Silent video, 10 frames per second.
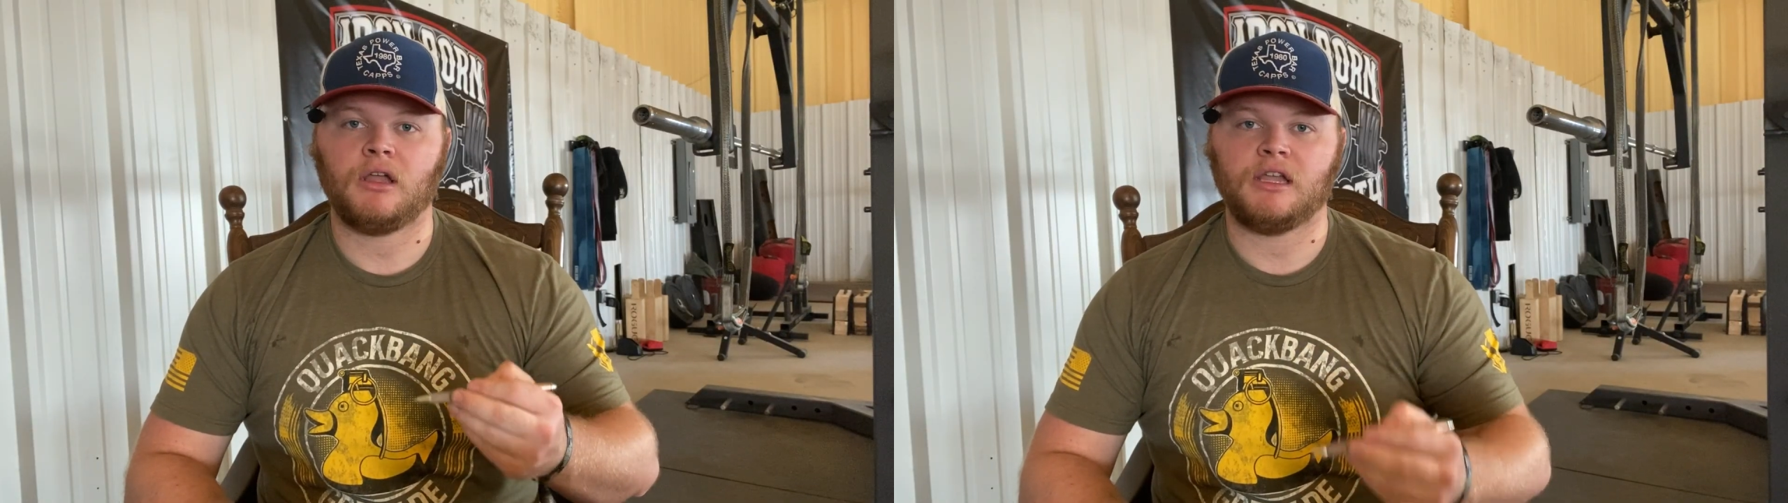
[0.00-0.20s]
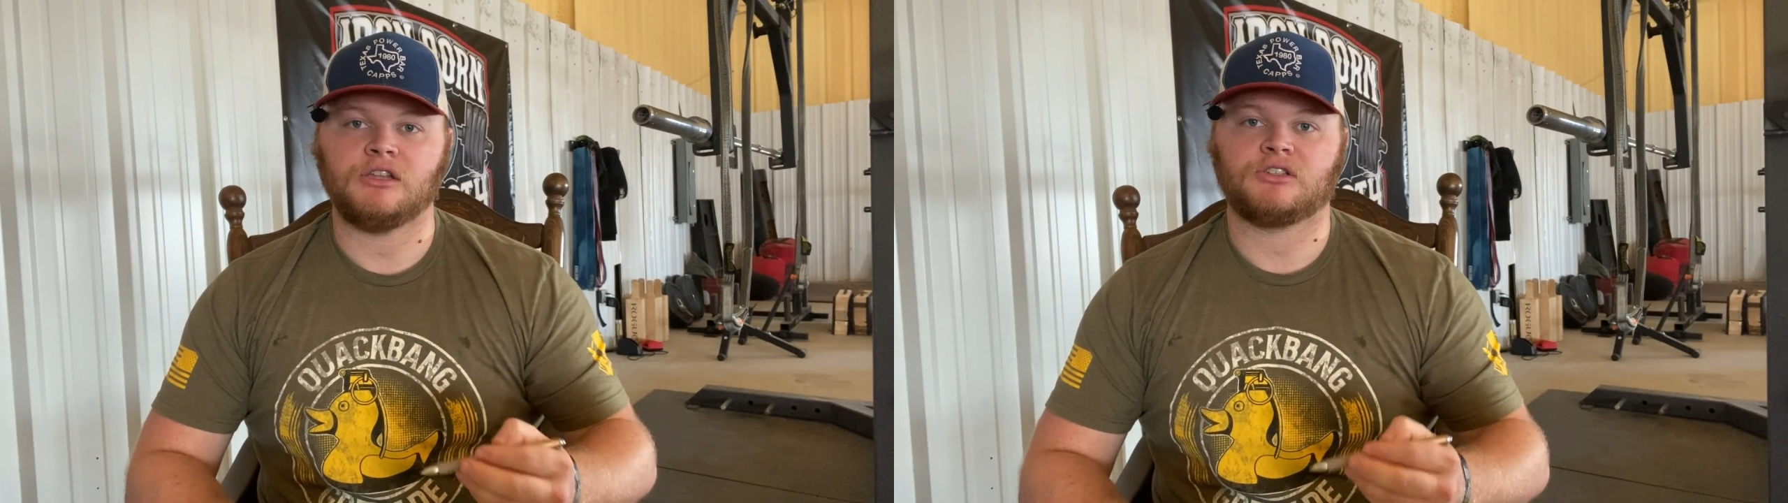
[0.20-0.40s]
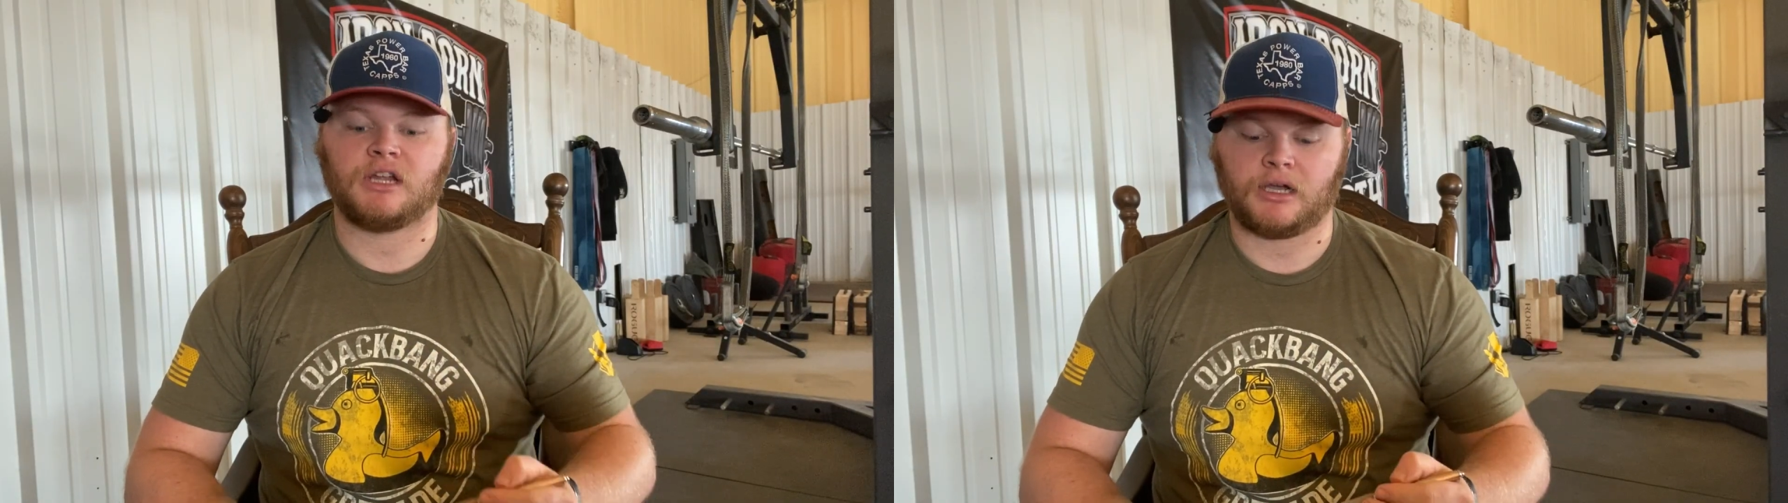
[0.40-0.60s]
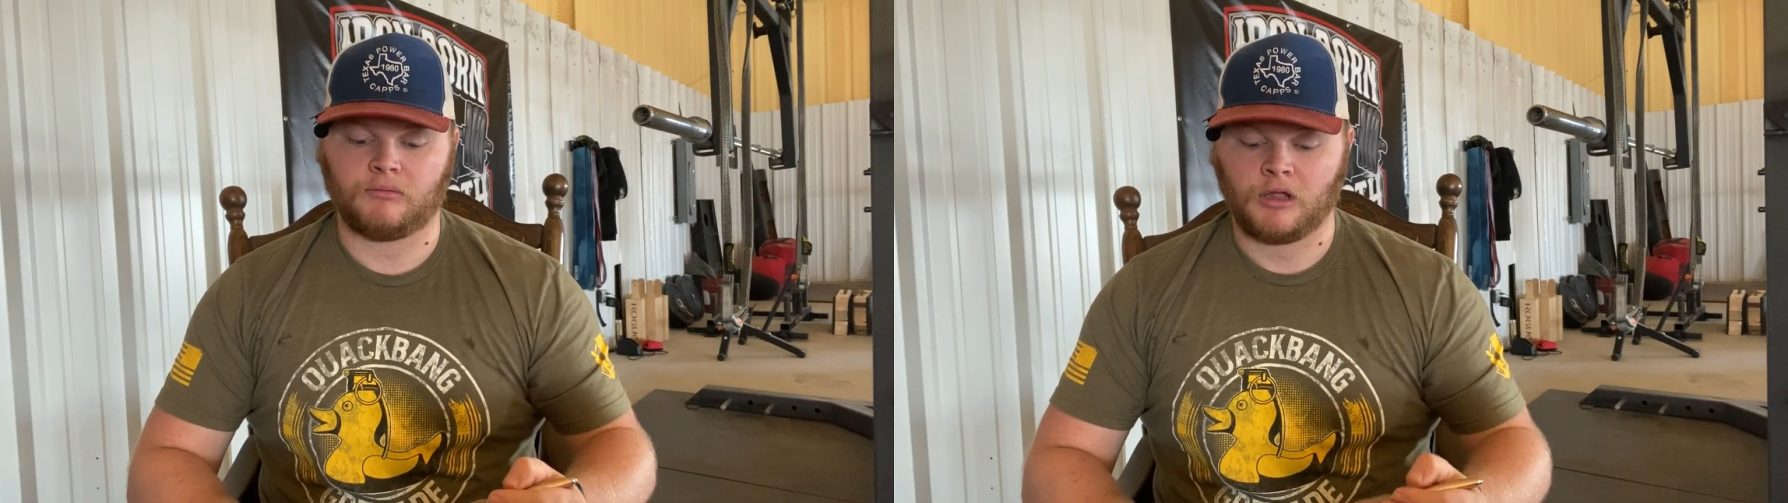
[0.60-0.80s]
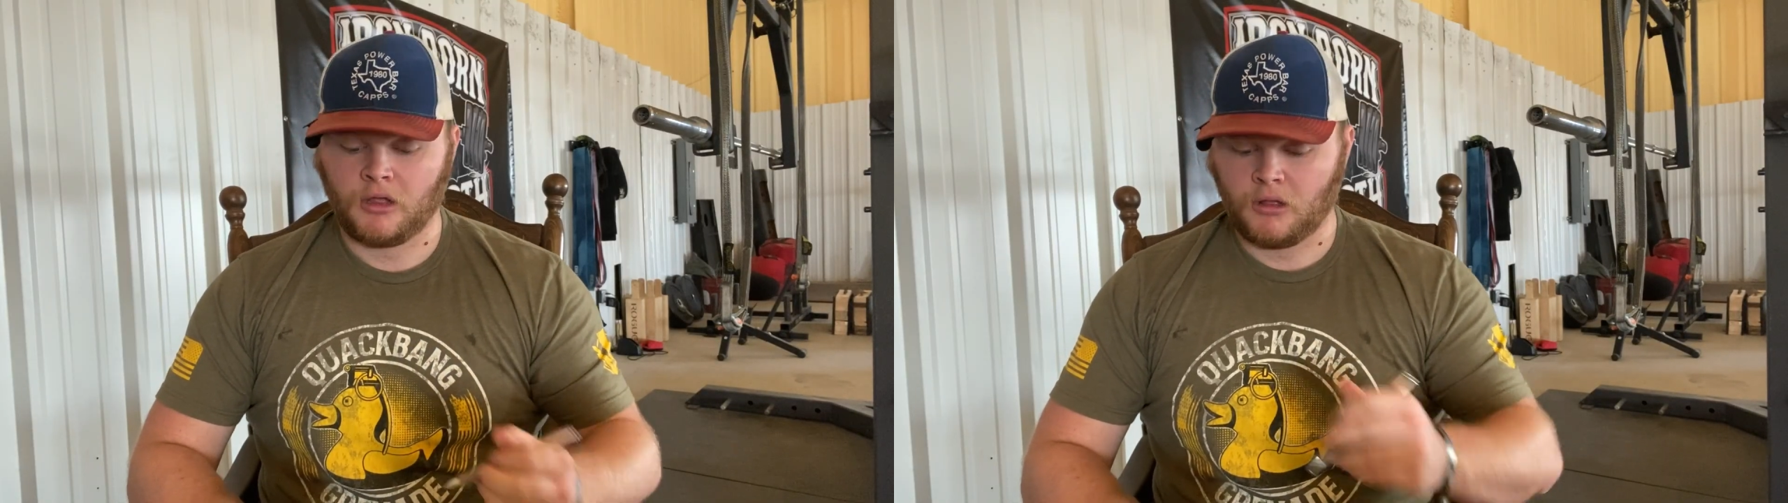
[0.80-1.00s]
each time.